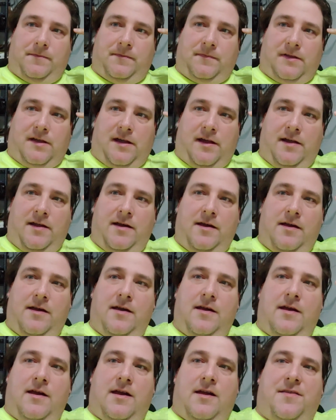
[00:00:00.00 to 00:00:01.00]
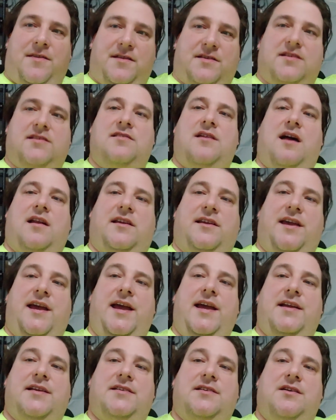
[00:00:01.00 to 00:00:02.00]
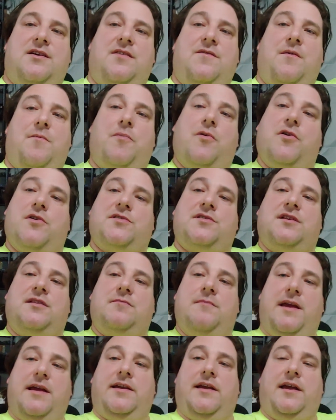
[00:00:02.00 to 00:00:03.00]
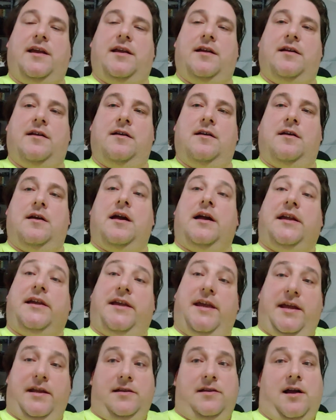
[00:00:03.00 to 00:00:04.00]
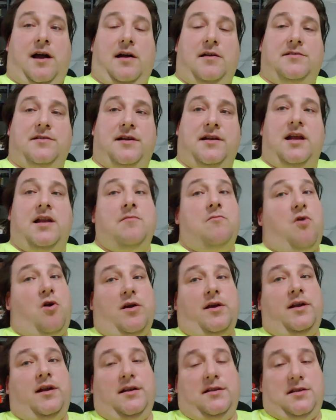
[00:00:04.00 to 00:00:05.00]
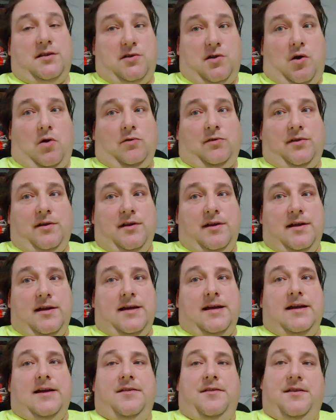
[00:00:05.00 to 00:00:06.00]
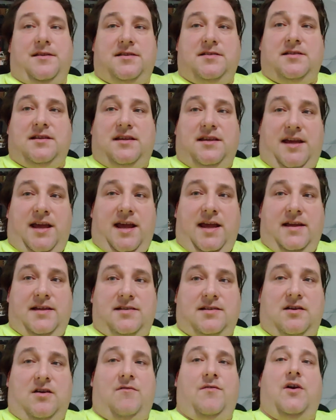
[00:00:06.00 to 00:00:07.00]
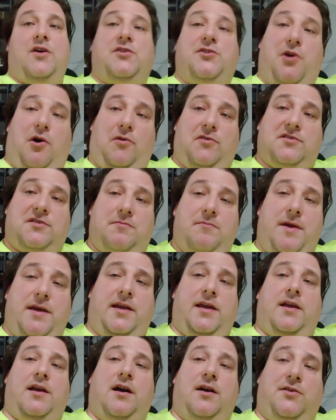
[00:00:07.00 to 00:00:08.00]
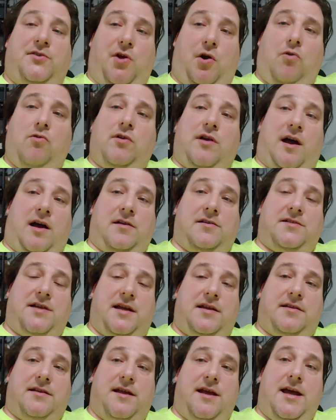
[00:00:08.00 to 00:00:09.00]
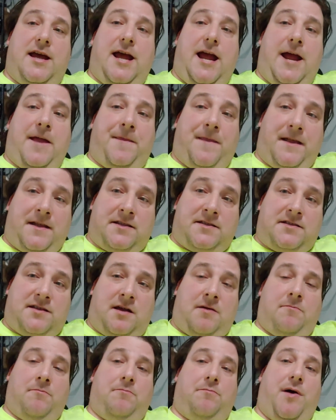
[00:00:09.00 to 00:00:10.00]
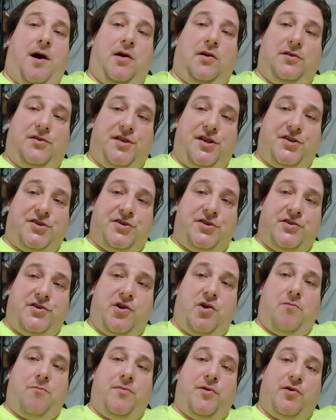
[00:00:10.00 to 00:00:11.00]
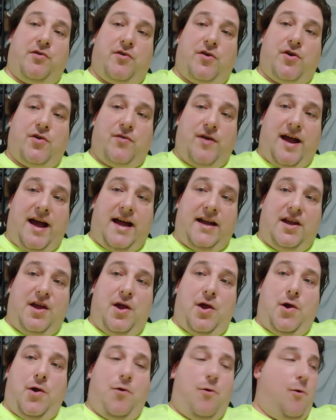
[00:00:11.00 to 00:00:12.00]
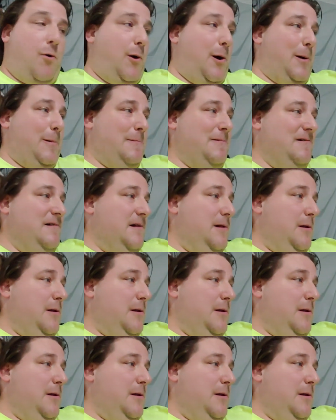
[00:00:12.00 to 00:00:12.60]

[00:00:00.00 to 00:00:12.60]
Okay, this is not a case of a person making kid content and marketing it as adult. This is a case of adults making adult content and then some politician or bureaucrat or